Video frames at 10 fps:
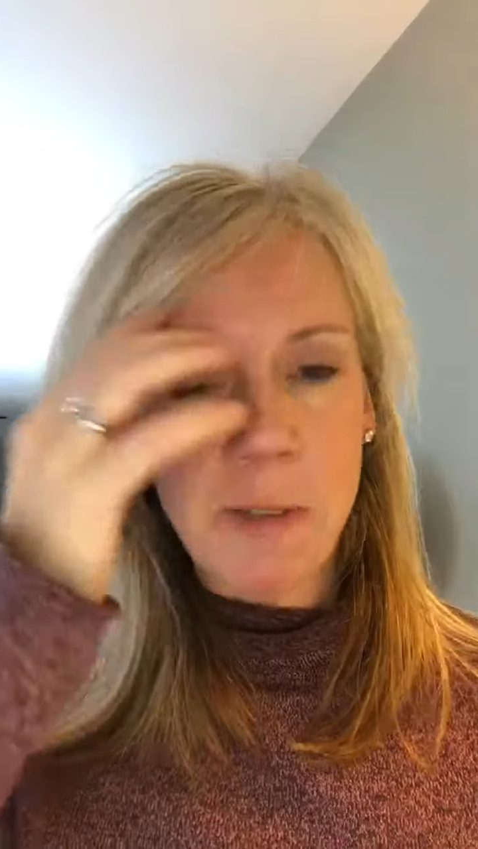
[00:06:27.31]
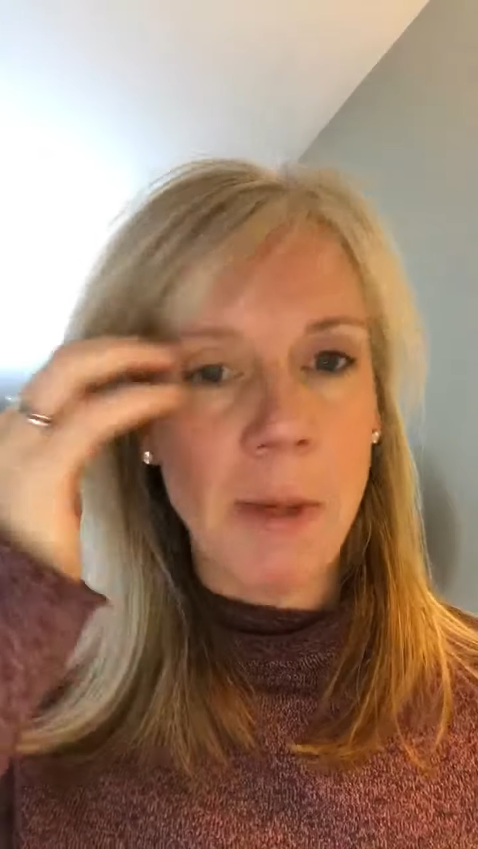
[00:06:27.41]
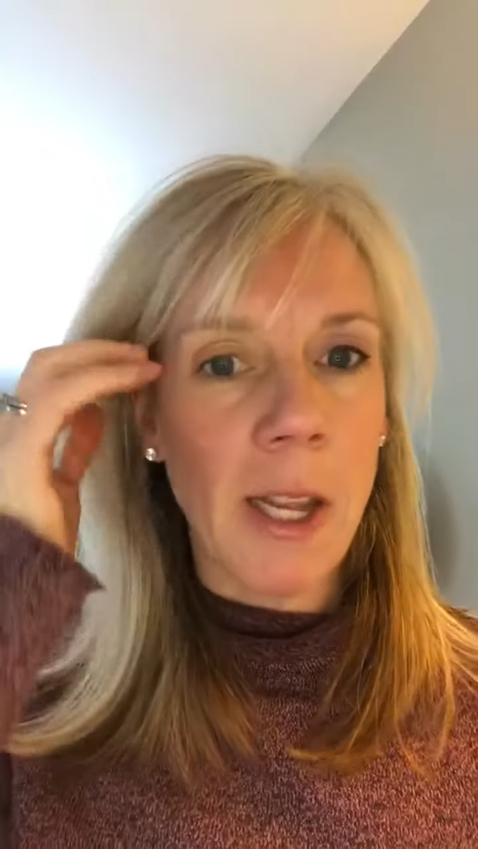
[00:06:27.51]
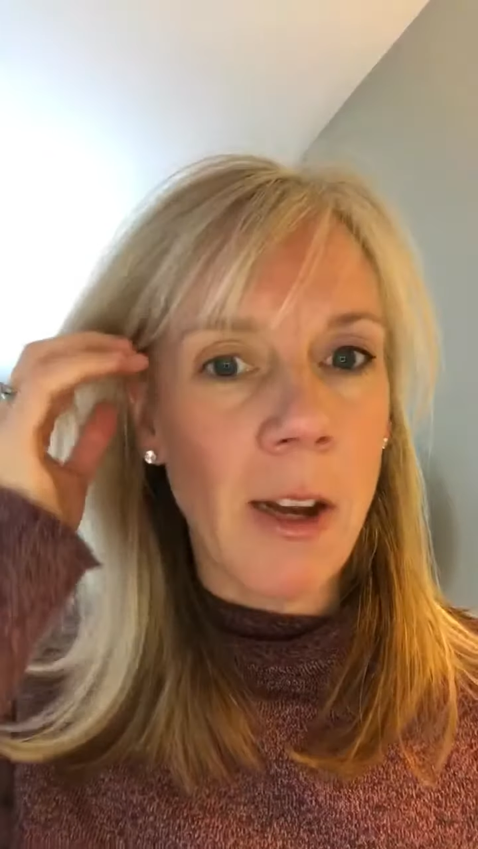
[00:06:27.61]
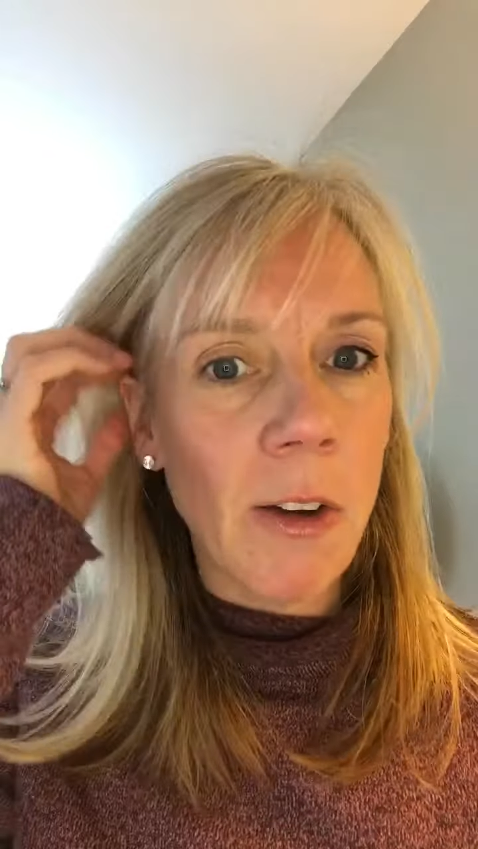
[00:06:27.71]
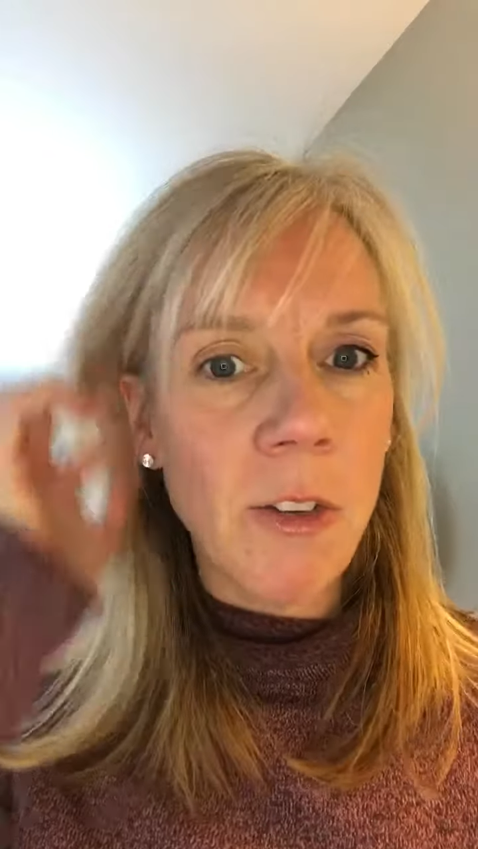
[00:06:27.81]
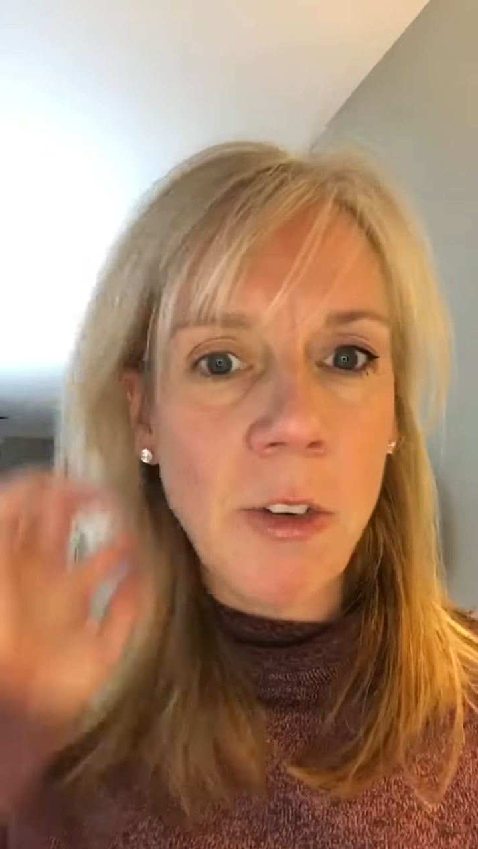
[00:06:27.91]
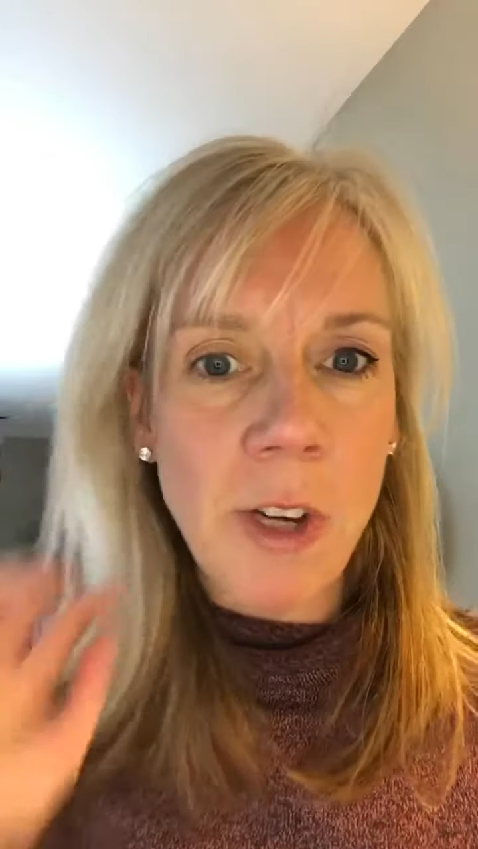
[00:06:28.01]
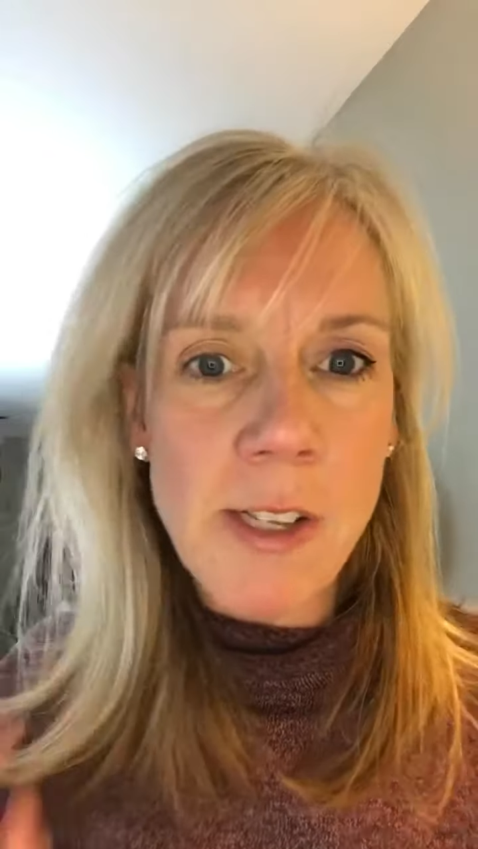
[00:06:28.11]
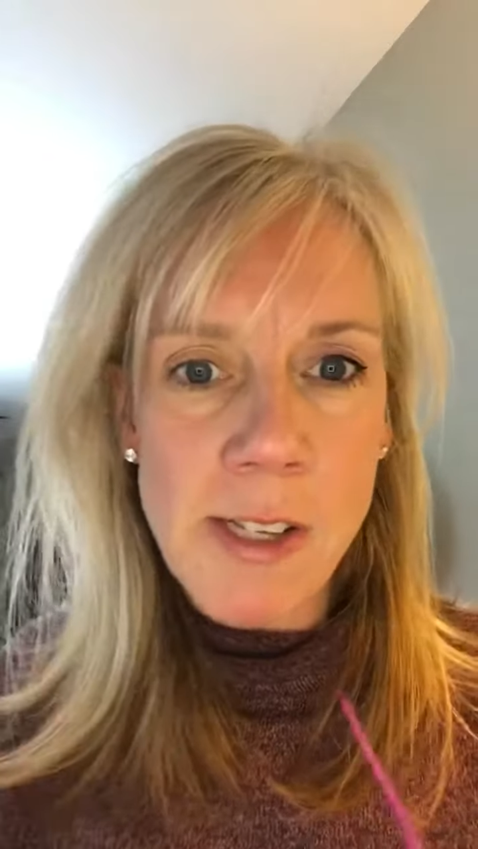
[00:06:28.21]
my hair is
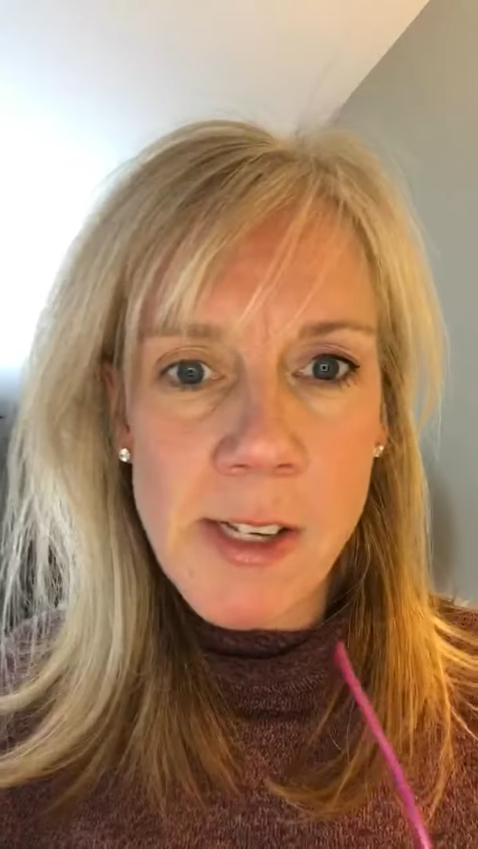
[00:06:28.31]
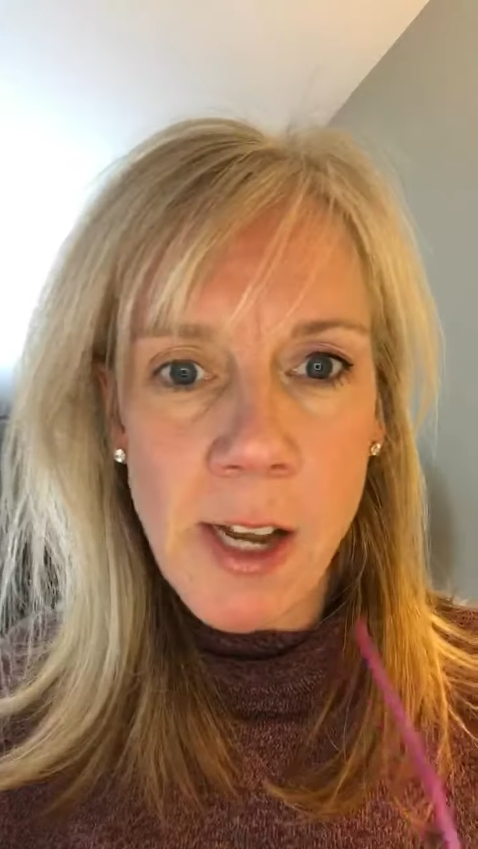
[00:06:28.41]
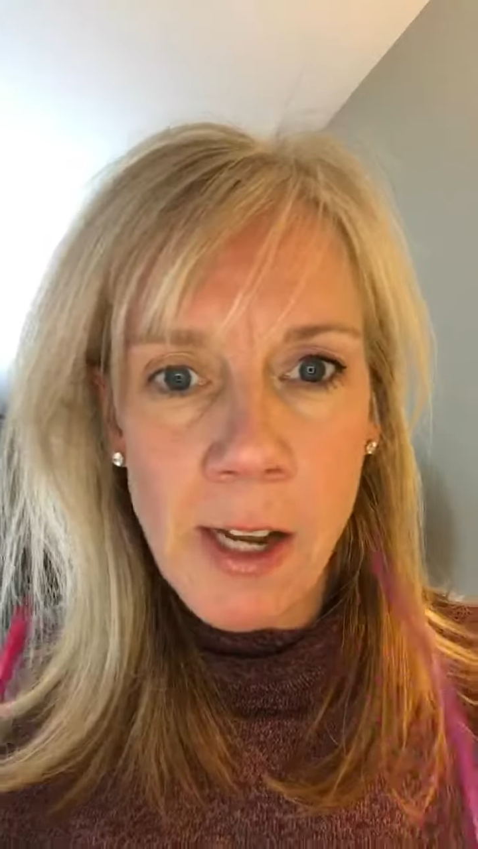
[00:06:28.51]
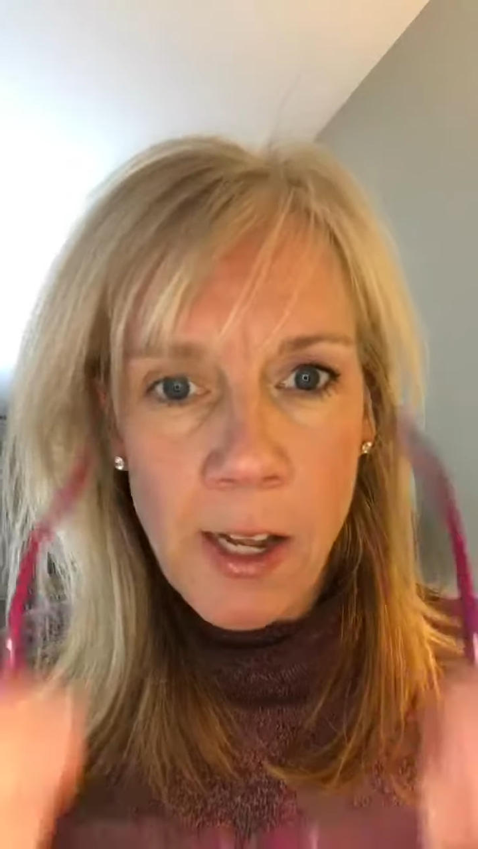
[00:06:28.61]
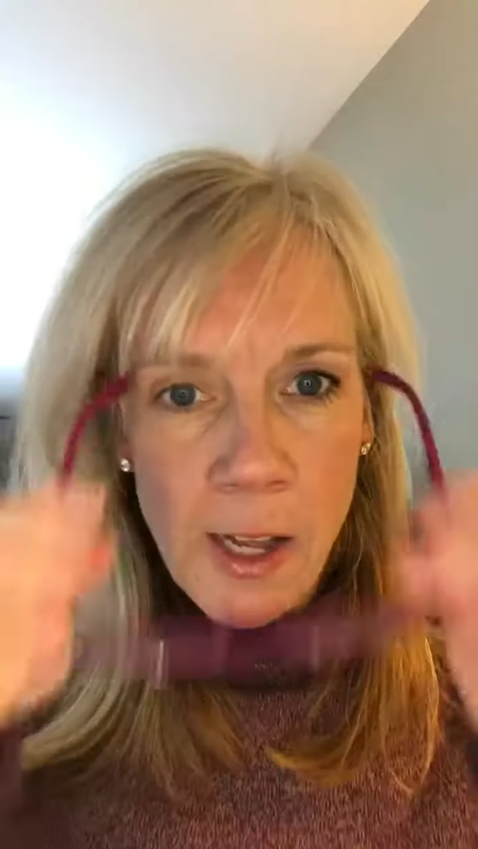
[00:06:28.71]
crazy today.